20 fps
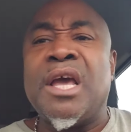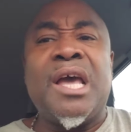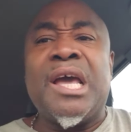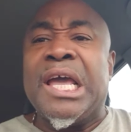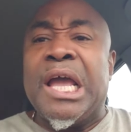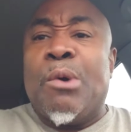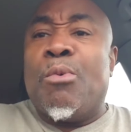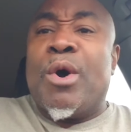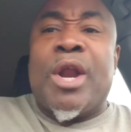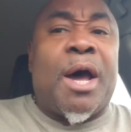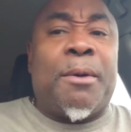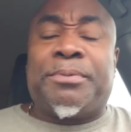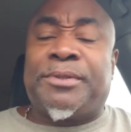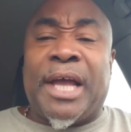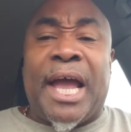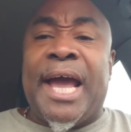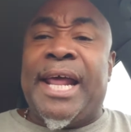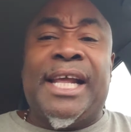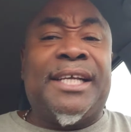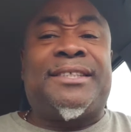Hear what I'm
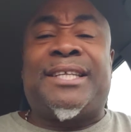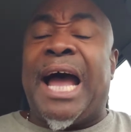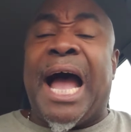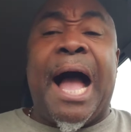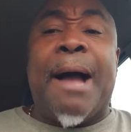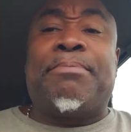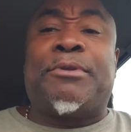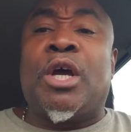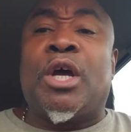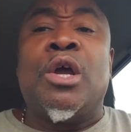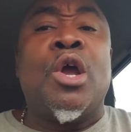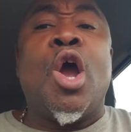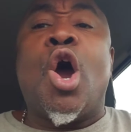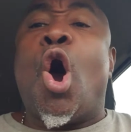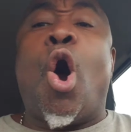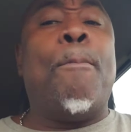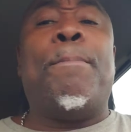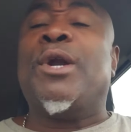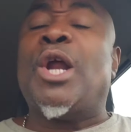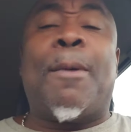saying? It's time to
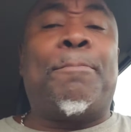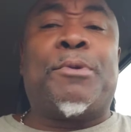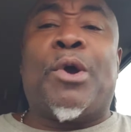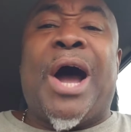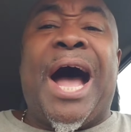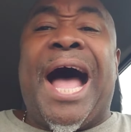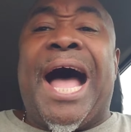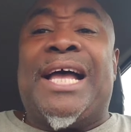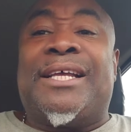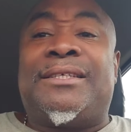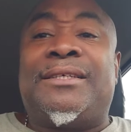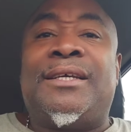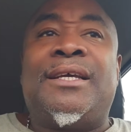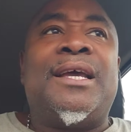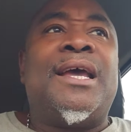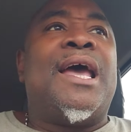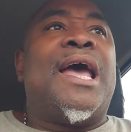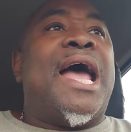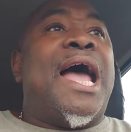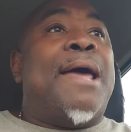open up your eyes
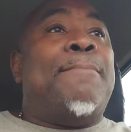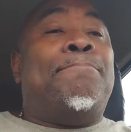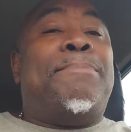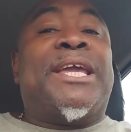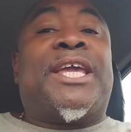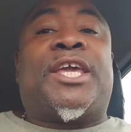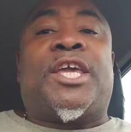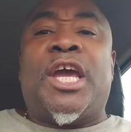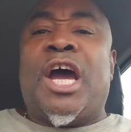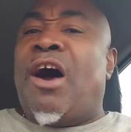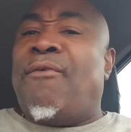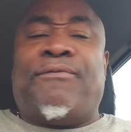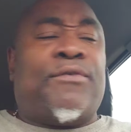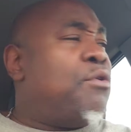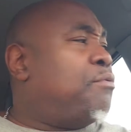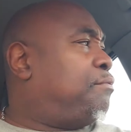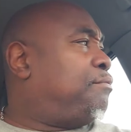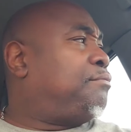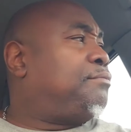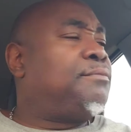and be
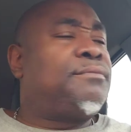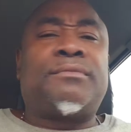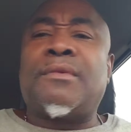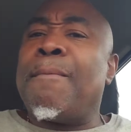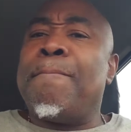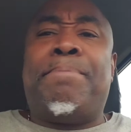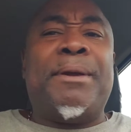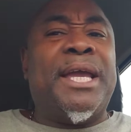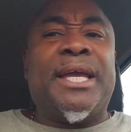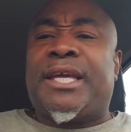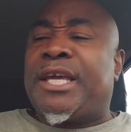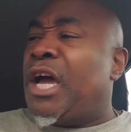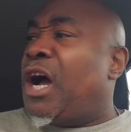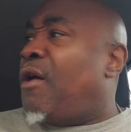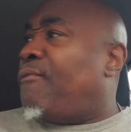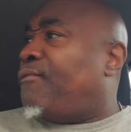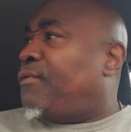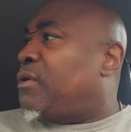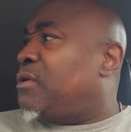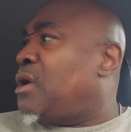careful. Be
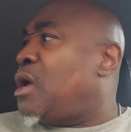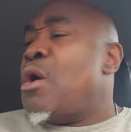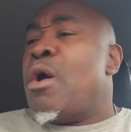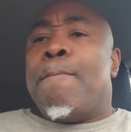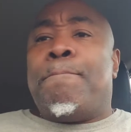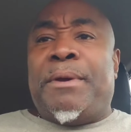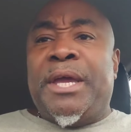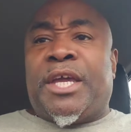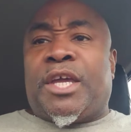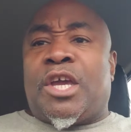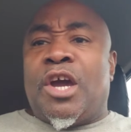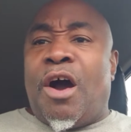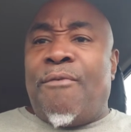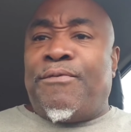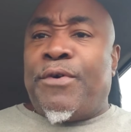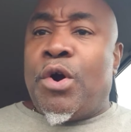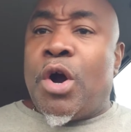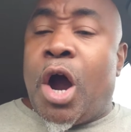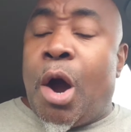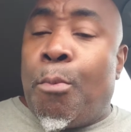careful. Be
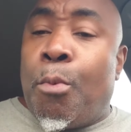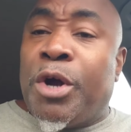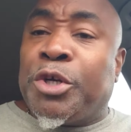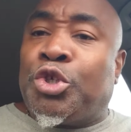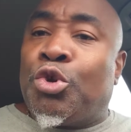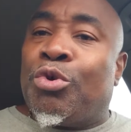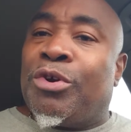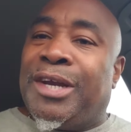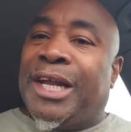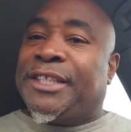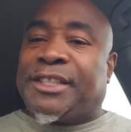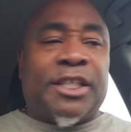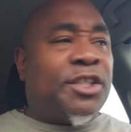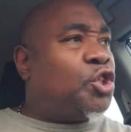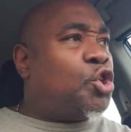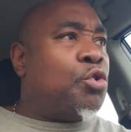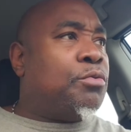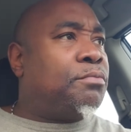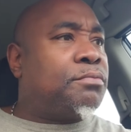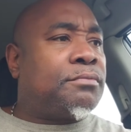careful of what you listen
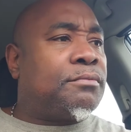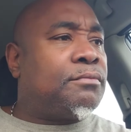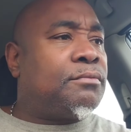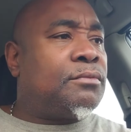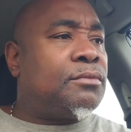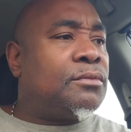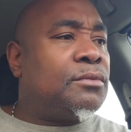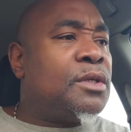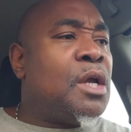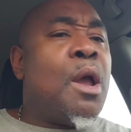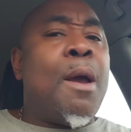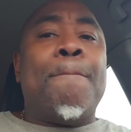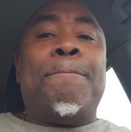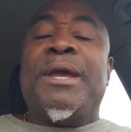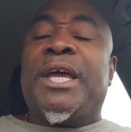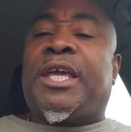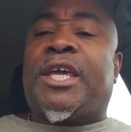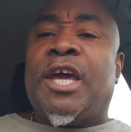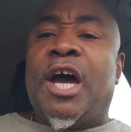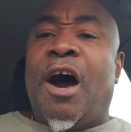to.
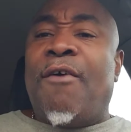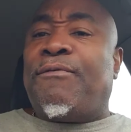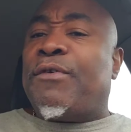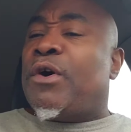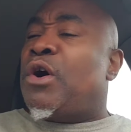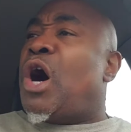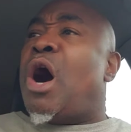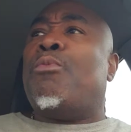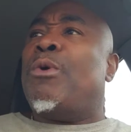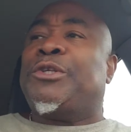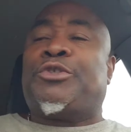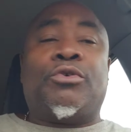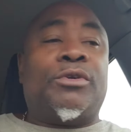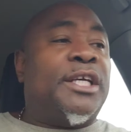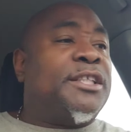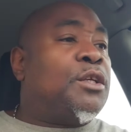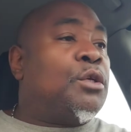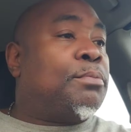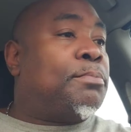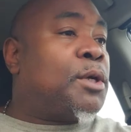Be careful of what you
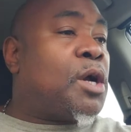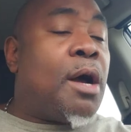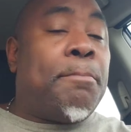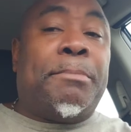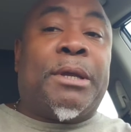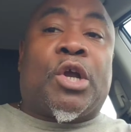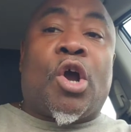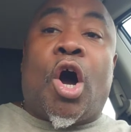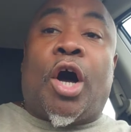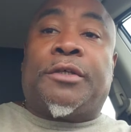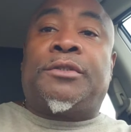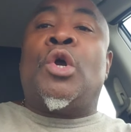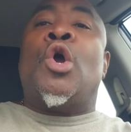listen to, because